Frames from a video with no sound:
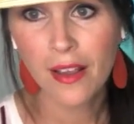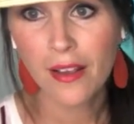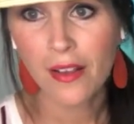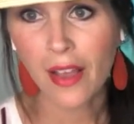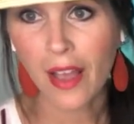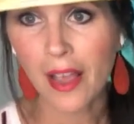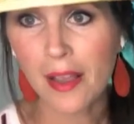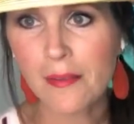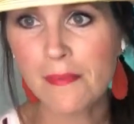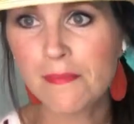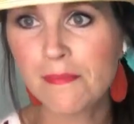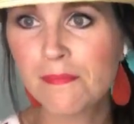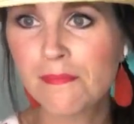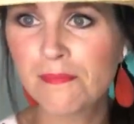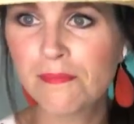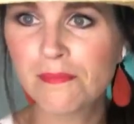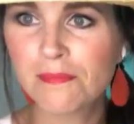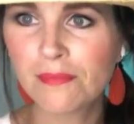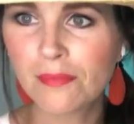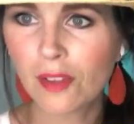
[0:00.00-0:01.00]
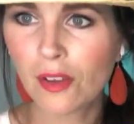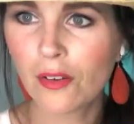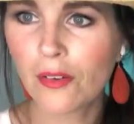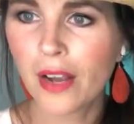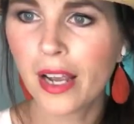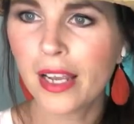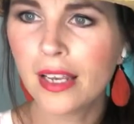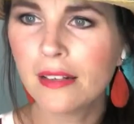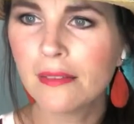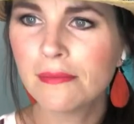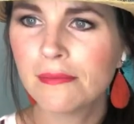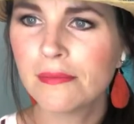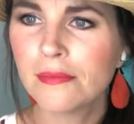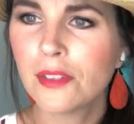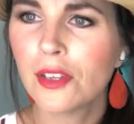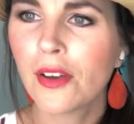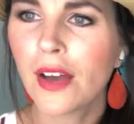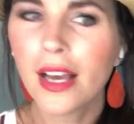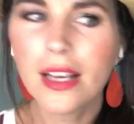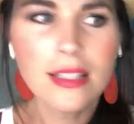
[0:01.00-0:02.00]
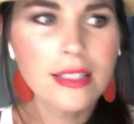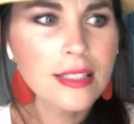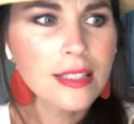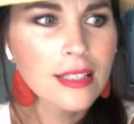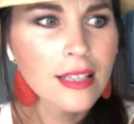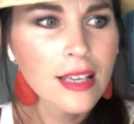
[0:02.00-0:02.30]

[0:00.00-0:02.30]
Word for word: Okay. All right, you guys.